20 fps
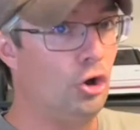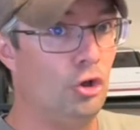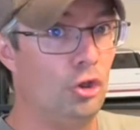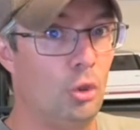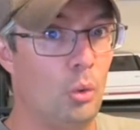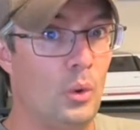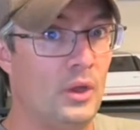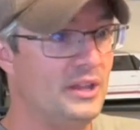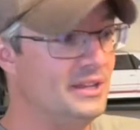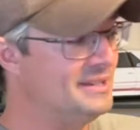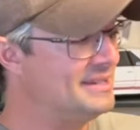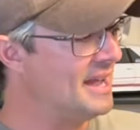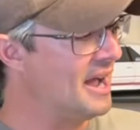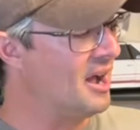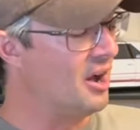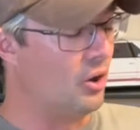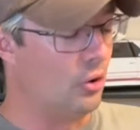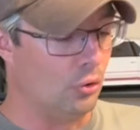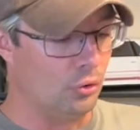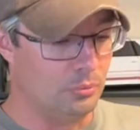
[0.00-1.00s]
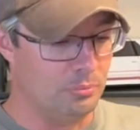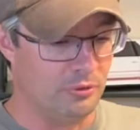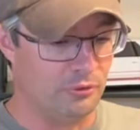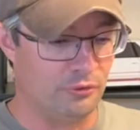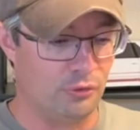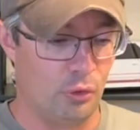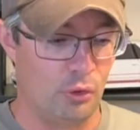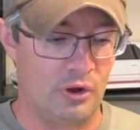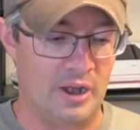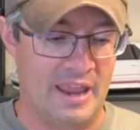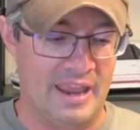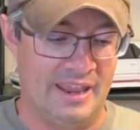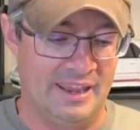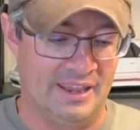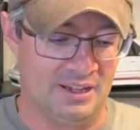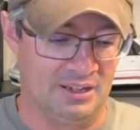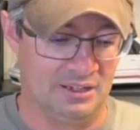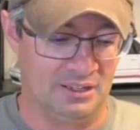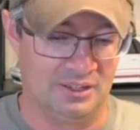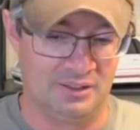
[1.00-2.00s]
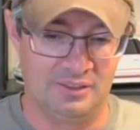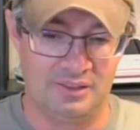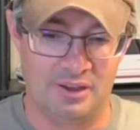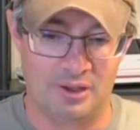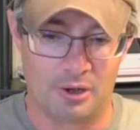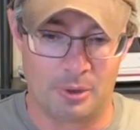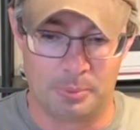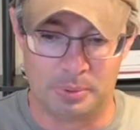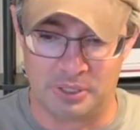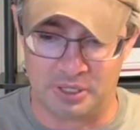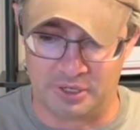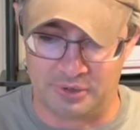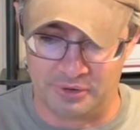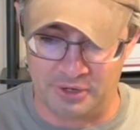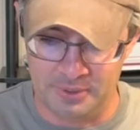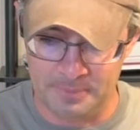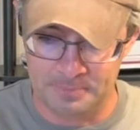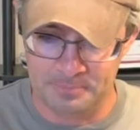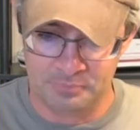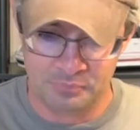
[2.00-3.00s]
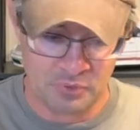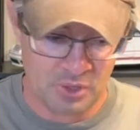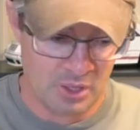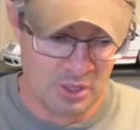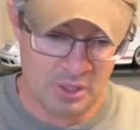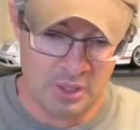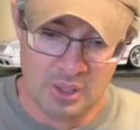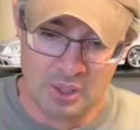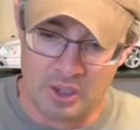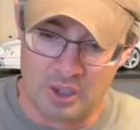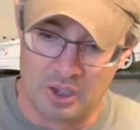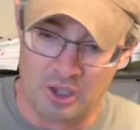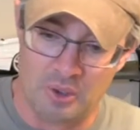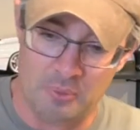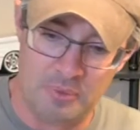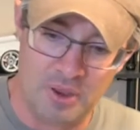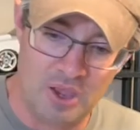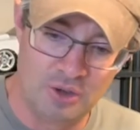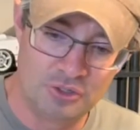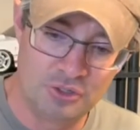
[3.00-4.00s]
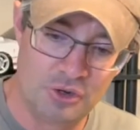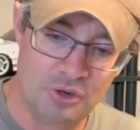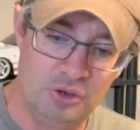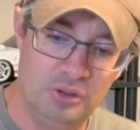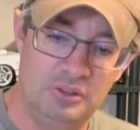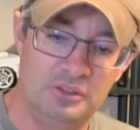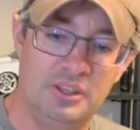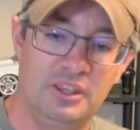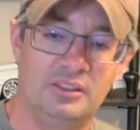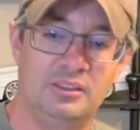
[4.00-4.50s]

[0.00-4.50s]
the way down before handling the airplane, right? Now take